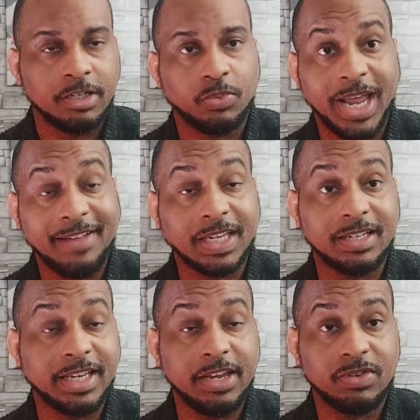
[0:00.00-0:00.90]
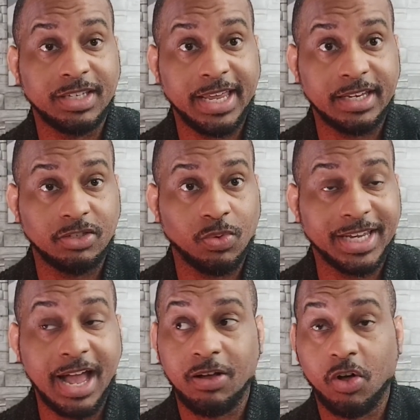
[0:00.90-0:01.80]
So we have to continue to take into
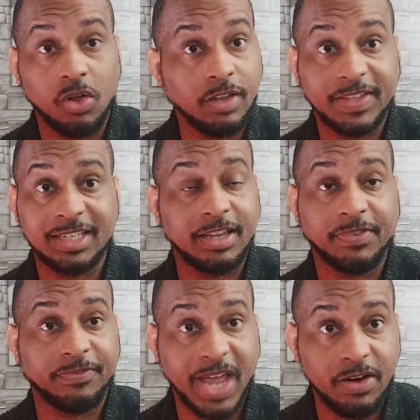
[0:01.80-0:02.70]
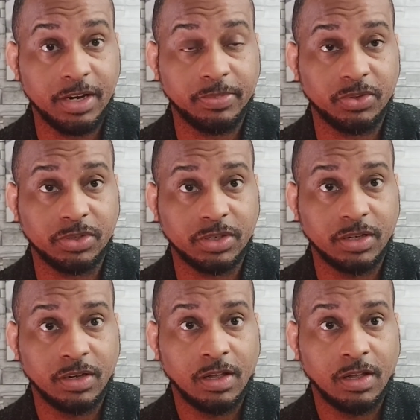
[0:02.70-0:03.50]
account all of these different variables